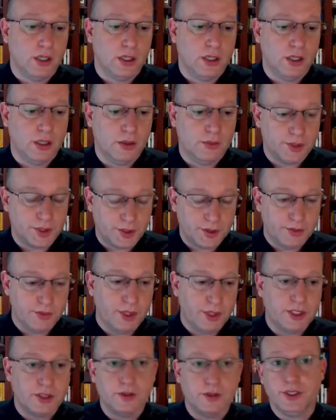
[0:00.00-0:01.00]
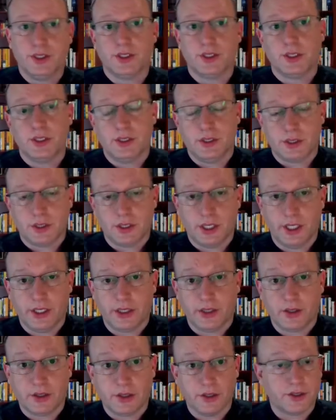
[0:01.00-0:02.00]
to major incidents
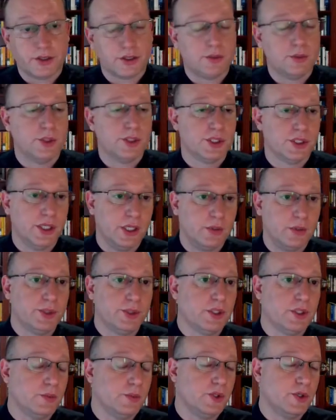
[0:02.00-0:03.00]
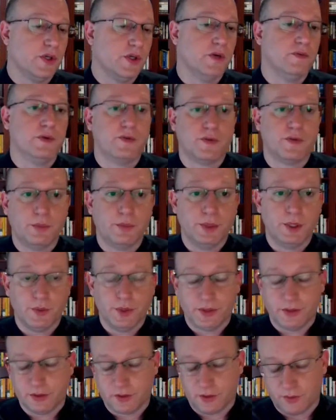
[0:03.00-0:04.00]
at our customers and helping them recover from it,
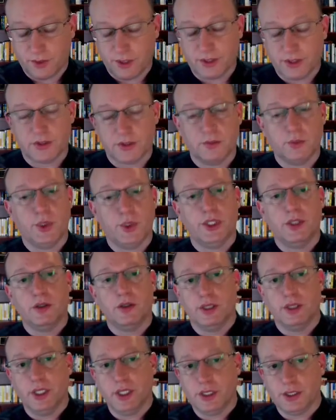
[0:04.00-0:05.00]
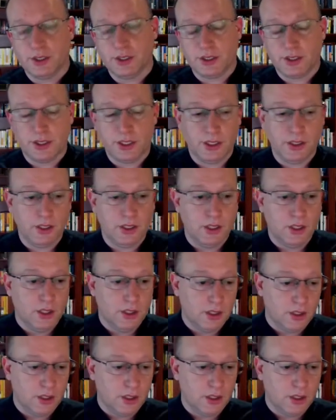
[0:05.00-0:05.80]
whether it's ransomware or nation state